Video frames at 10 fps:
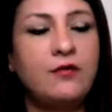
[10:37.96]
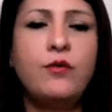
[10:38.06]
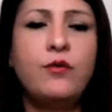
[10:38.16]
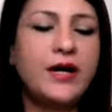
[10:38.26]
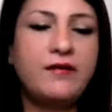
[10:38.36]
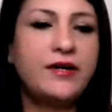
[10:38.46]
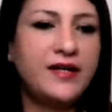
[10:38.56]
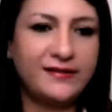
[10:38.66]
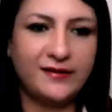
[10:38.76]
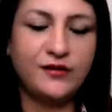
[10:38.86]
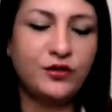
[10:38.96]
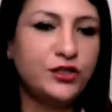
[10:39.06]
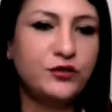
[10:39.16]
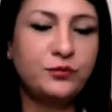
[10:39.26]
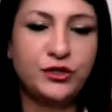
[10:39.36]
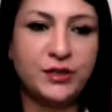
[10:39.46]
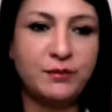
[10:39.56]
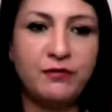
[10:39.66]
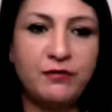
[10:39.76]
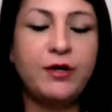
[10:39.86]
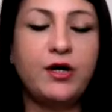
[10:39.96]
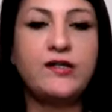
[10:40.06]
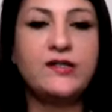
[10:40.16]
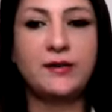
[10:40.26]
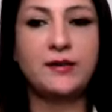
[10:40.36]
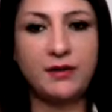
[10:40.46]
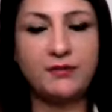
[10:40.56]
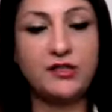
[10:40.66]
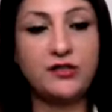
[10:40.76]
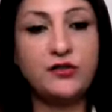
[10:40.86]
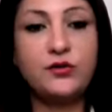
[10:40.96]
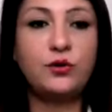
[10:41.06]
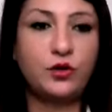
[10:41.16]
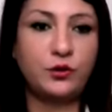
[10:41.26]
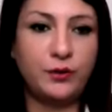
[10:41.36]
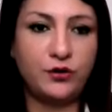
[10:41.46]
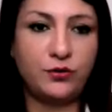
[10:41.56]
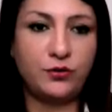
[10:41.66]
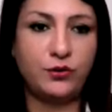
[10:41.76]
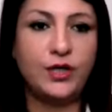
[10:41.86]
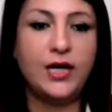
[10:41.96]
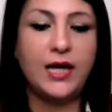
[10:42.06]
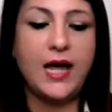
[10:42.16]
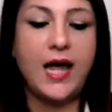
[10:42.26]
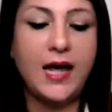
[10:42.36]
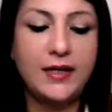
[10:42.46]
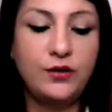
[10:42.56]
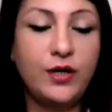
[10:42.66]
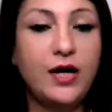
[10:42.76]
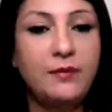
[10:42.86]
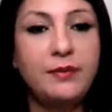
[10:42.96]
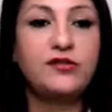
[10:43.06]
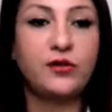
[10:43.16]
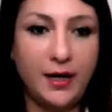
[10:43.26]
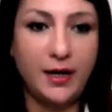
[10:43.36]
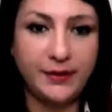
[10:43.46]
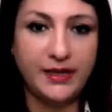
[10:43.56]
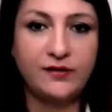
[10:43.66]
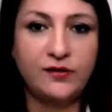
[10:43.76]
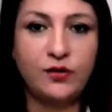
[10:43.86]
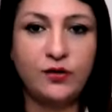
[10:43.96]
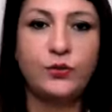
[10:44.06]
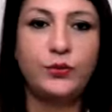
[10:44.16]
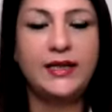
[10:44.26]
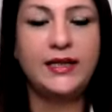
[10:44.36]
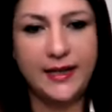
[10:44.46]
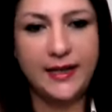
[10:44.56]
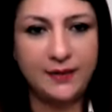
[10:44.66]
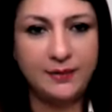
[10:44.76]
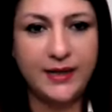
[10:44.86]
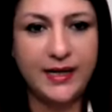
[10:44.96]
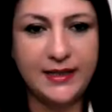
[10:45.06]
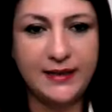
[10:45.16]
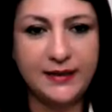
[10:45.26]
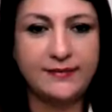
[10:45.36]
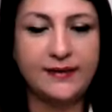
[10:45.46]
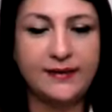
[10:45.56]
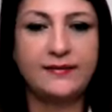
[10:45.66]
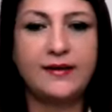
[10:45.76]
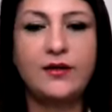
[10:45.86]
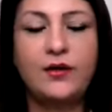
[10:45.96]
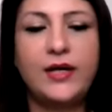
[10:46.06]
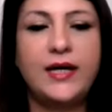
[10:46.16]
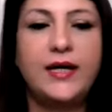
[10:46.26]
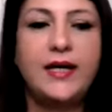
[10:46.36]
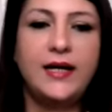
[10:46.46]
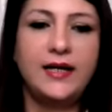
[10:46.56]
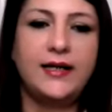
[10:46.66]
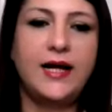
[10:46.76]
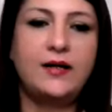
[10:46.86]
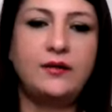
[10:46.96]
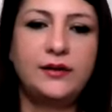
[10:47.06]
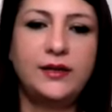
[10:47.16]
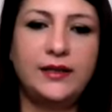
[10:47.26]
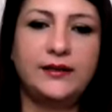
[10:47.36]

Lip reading: for whatever reasons, you just push them away because sometimes it is too good to be true, and you can't be so happy. So you will end up creating things. Okay. Now,